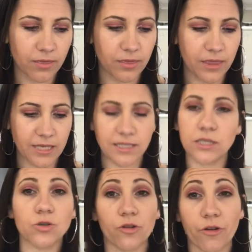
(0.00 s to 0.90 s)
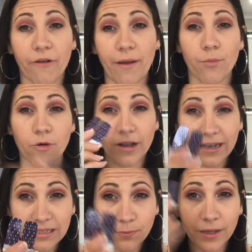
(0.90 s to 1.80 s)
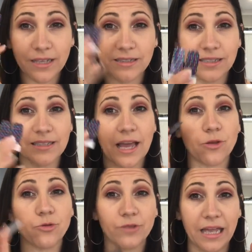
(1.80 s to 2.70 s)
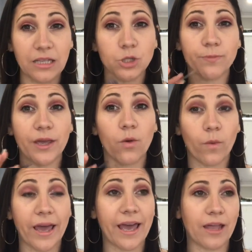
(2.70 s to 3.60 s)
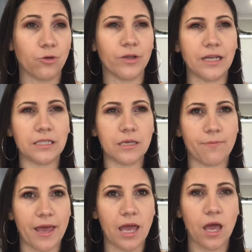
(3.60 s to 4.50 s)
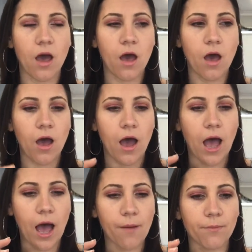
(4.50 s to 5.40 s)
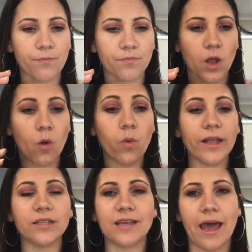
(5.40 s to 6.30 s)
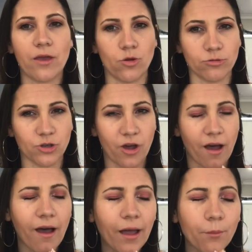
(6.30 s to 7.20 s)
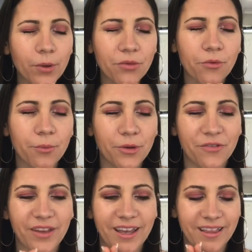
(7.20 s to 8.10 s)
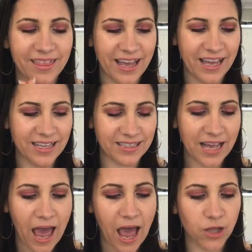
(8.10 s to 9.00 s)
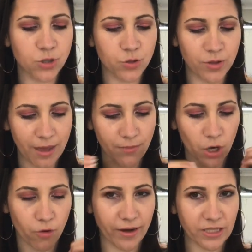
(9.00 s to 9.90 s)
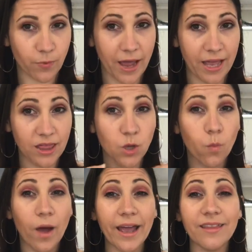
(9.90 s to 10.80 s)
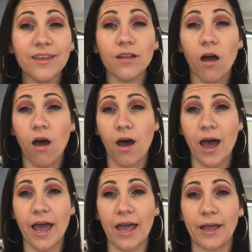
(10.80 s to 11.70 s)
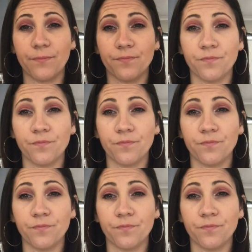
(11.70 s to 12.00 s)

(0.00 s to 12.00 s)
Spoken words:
this is not a great product, but it's to say you need to be aware, and you need to be aware to take your time with removing these, do them the correct way. The way that I